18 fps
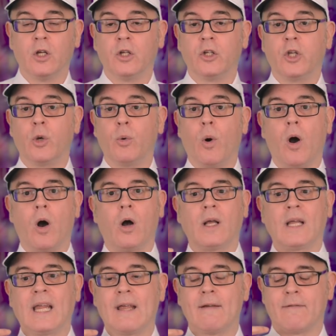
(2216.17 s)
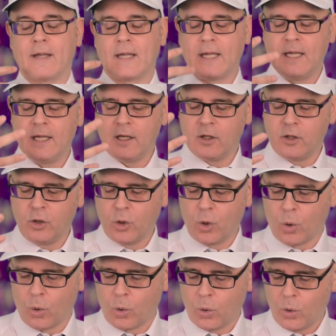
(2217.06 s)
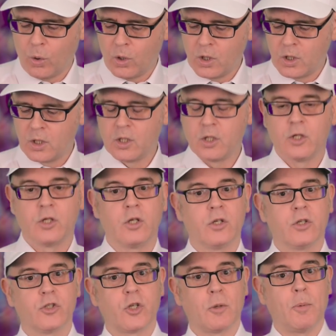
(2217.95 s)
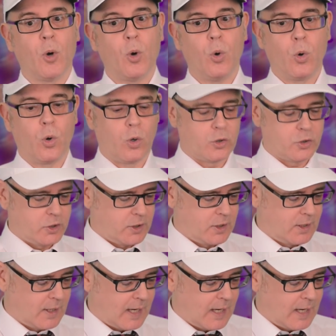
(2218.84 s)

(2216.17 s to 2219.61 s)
you are giving your support